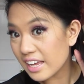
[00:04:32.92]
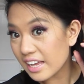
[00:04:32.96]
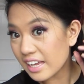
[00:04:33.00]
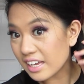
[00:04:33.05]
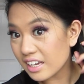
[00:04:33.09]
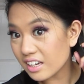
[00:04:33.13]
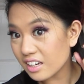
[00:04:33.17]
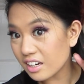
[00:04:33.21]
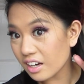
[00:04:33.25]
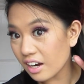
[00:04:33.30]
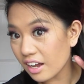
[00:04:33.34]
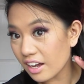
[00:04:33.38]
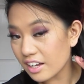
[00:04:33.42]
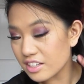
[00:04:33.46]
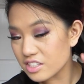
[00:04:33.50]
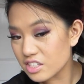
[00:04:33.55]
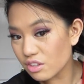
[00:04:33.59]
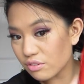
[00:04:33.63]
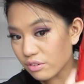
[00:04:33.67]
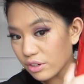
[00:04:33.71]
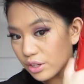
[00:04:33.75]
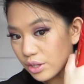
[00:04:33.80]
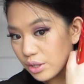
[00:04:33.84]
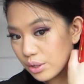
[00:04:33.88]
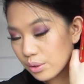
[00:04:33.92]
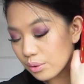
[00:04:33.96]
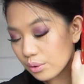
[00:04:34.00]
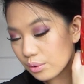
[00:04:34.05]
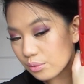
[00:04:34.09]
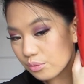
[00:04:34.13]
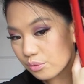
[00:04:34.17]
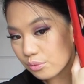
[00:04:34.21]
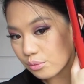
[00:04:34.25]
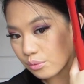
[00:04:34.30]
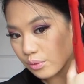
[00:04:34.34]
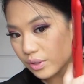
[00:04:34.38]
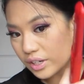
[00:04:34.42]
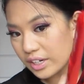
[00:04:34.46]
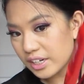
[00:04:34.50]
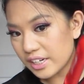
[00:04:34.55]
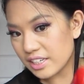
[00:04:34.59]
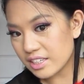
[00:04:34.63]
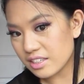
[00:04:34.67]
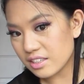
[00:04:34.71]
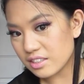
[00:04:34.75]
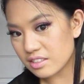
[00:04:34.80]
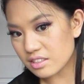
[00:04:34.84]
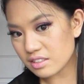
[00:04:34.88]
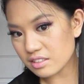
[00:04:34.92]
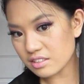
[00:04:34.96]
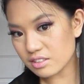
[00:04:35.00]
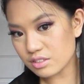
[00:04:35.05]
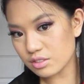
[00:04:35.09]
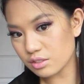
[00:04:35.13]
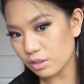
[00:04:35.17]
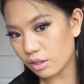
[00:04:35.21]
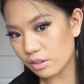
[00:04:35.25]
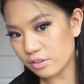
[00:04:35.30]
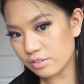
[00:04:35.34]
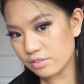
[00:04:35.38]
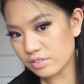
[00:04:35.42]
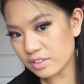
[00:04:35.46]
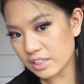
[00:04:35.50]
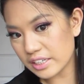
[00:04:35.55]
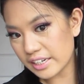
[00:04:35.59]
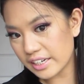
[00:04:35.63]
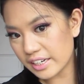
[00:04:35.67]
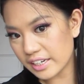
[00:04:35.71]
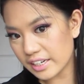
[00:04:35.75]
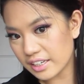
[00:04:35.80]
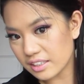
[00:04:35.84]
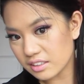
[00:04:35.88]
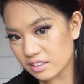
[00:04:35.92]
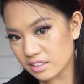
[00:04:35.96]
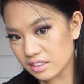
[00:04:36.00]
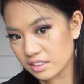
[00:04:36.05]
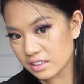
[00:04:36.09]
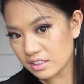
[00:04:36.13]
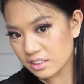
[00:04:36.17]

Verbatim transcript: it glides through really softly.